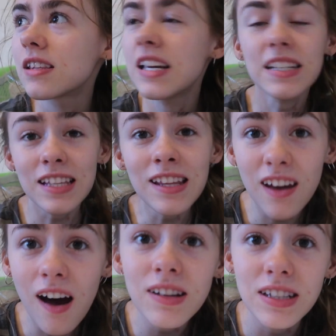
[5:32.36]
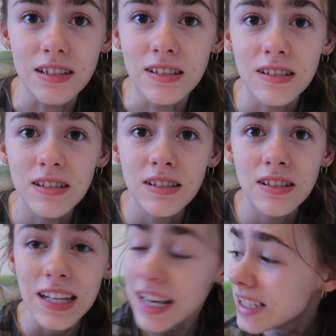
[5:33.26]
the garden!
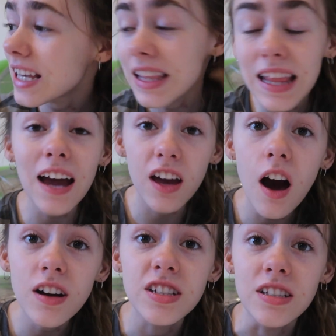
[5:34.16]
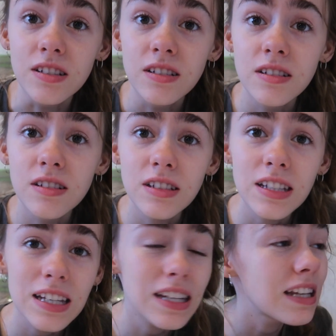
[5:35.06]
He's in that garden!
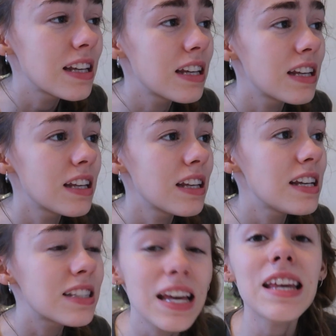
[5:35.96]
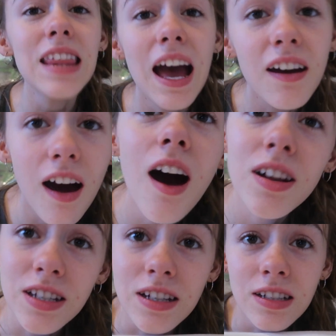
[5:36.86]
He's in that
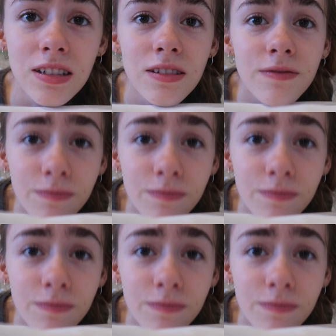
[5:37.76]
garden!